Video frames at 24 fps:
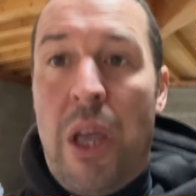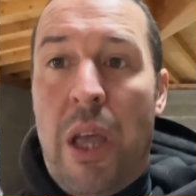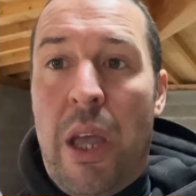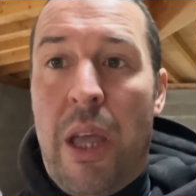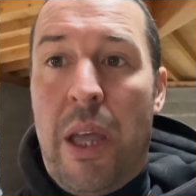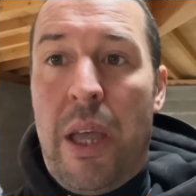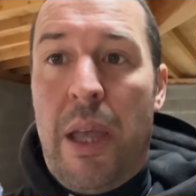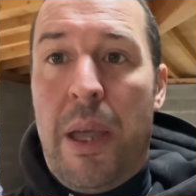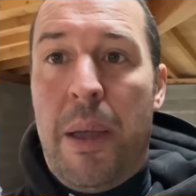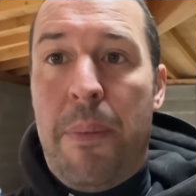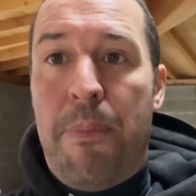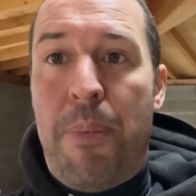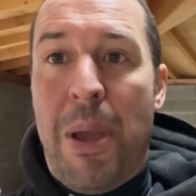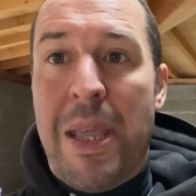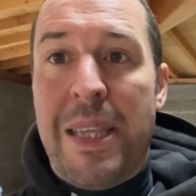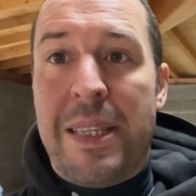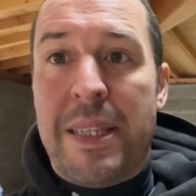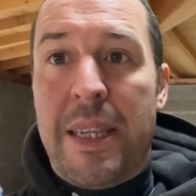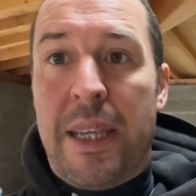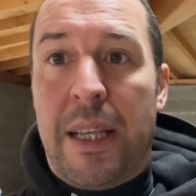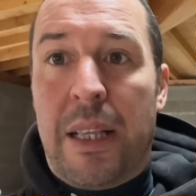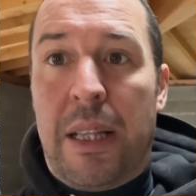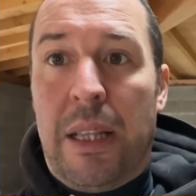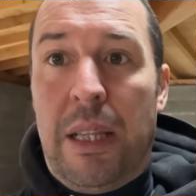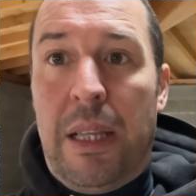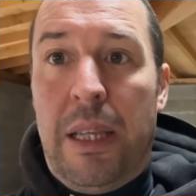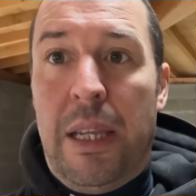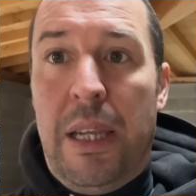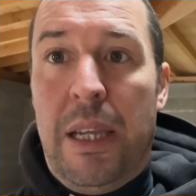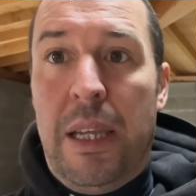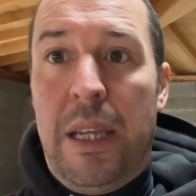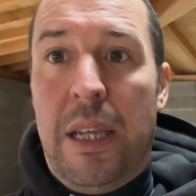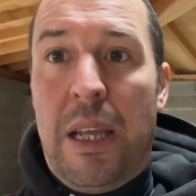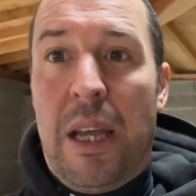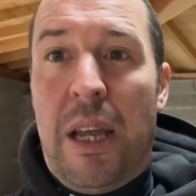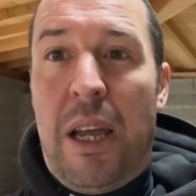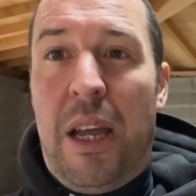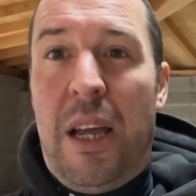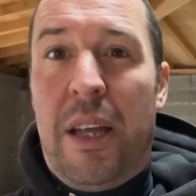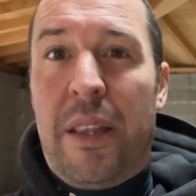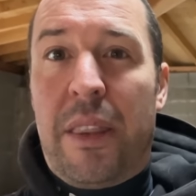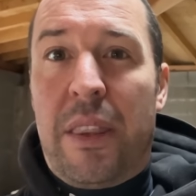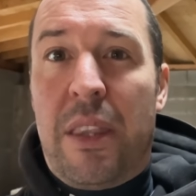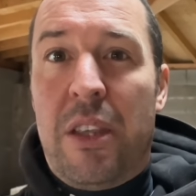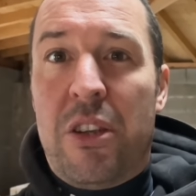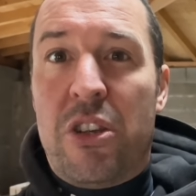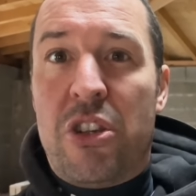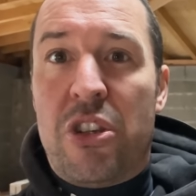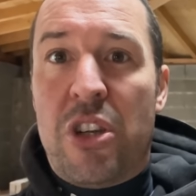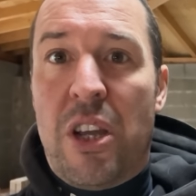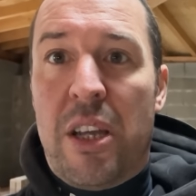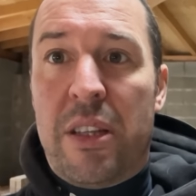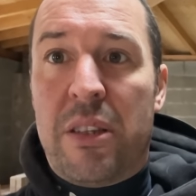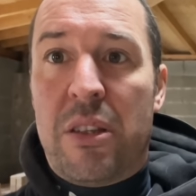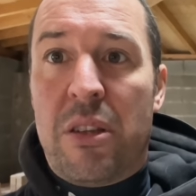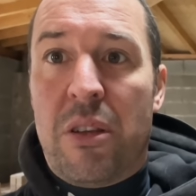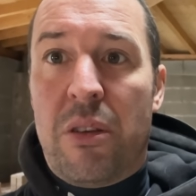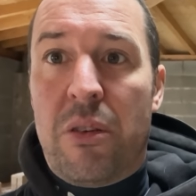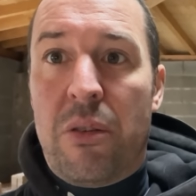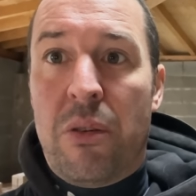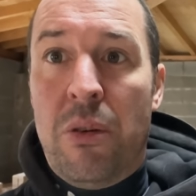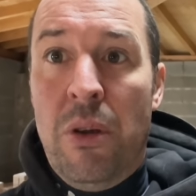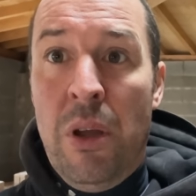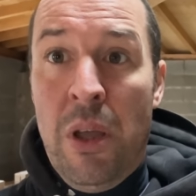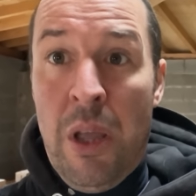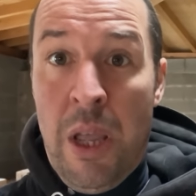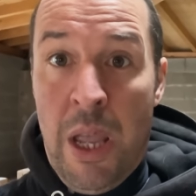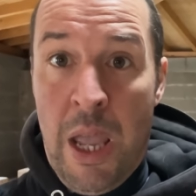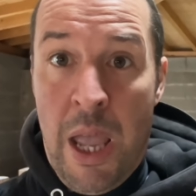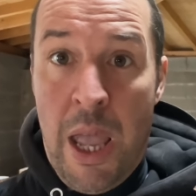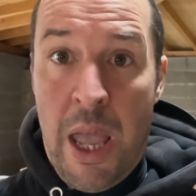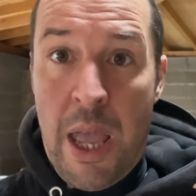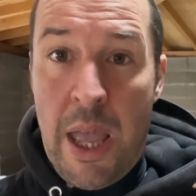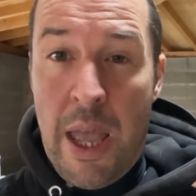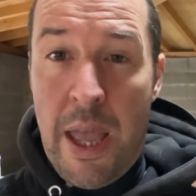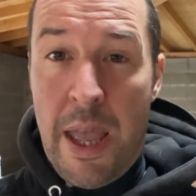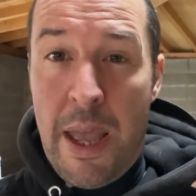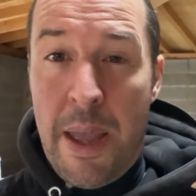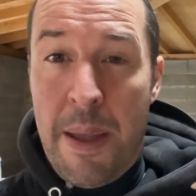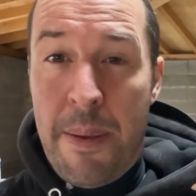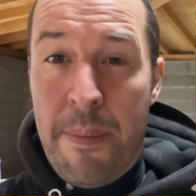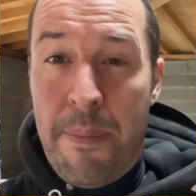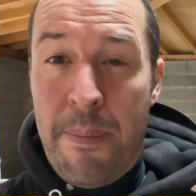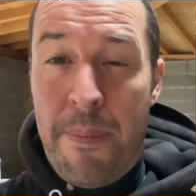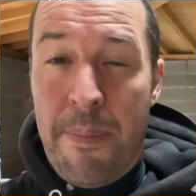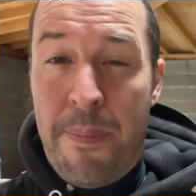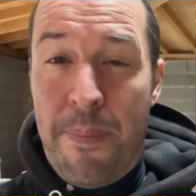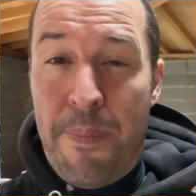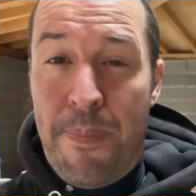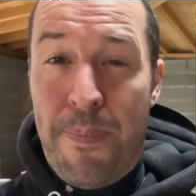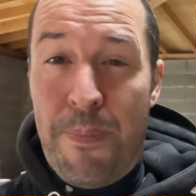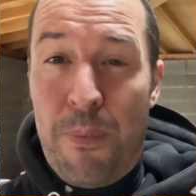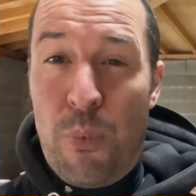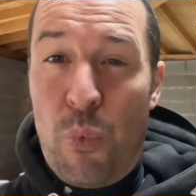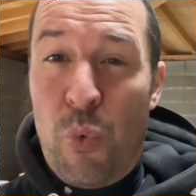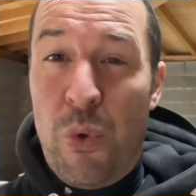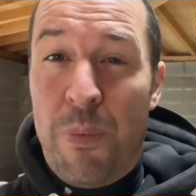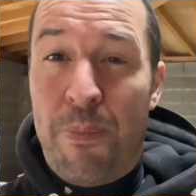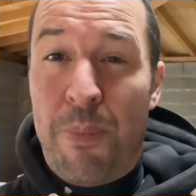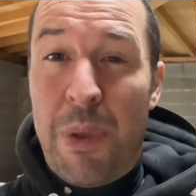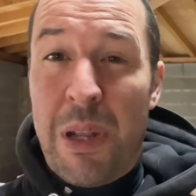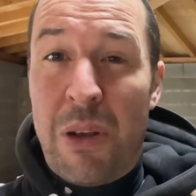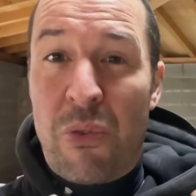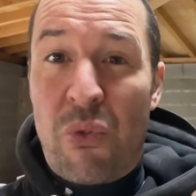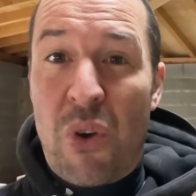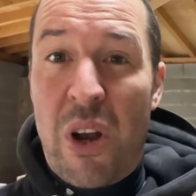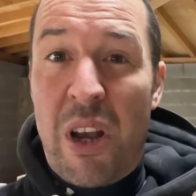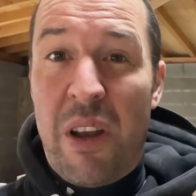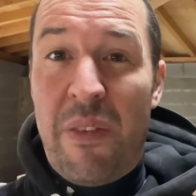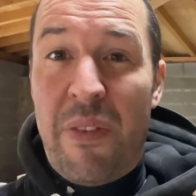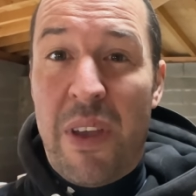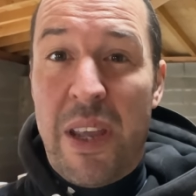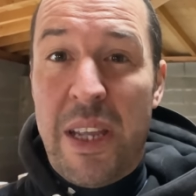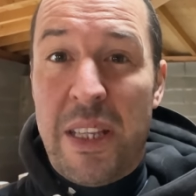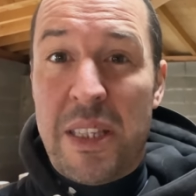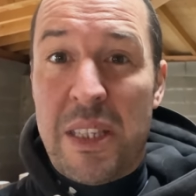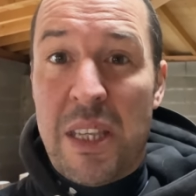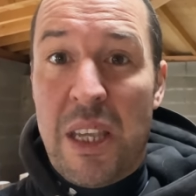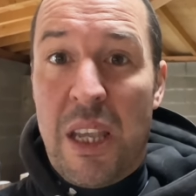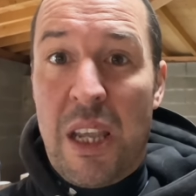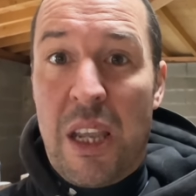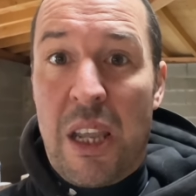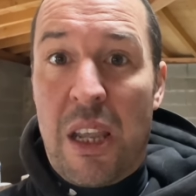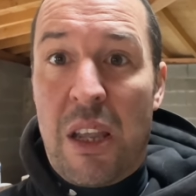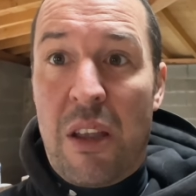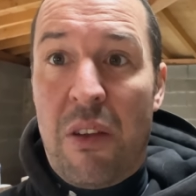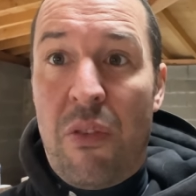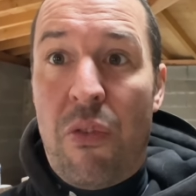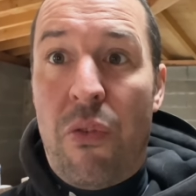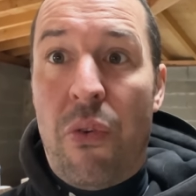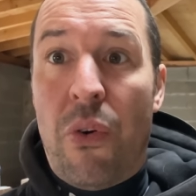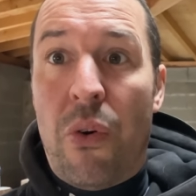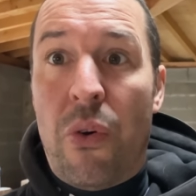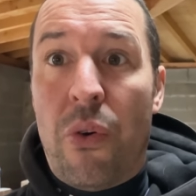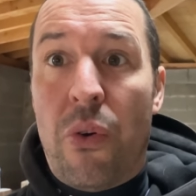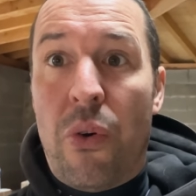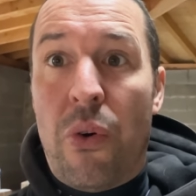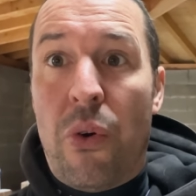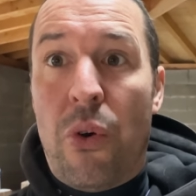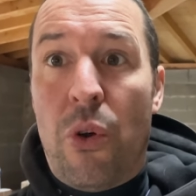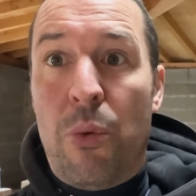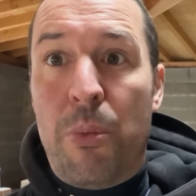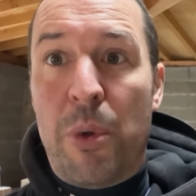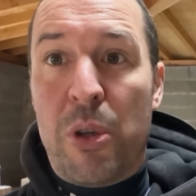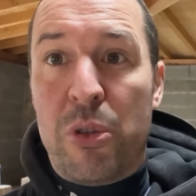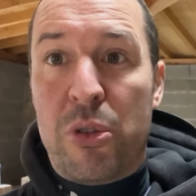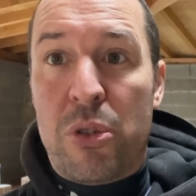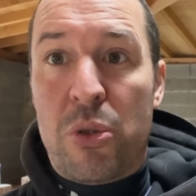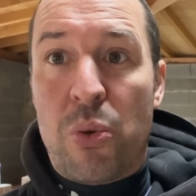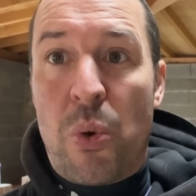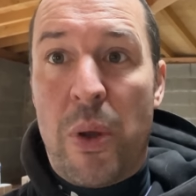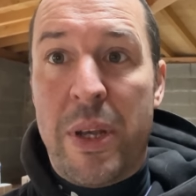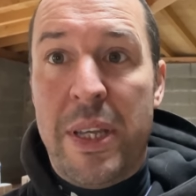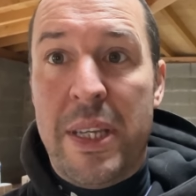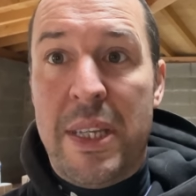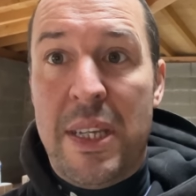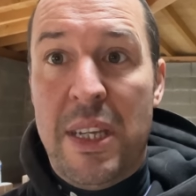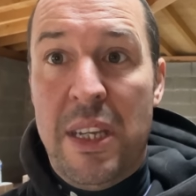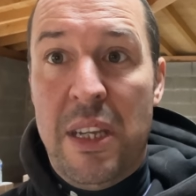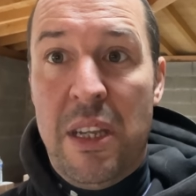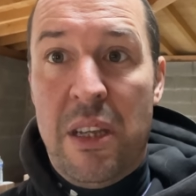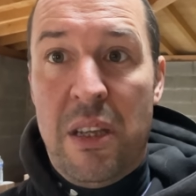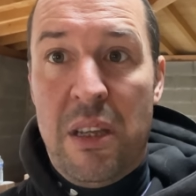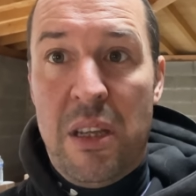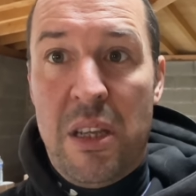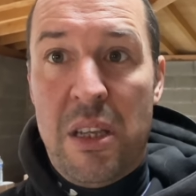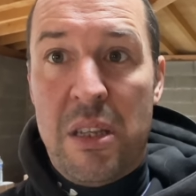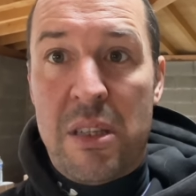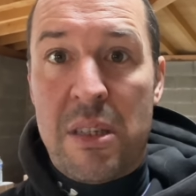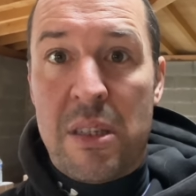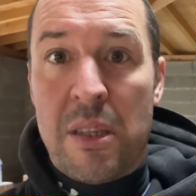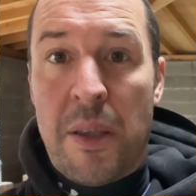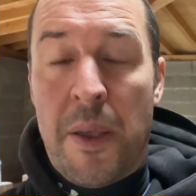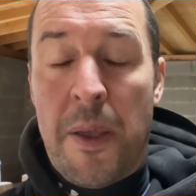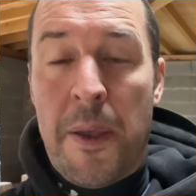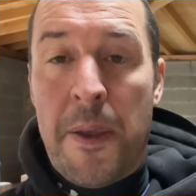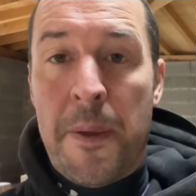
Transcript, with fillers: Uh, basically, at the chateau, um, we've been renovating for almost 20 years.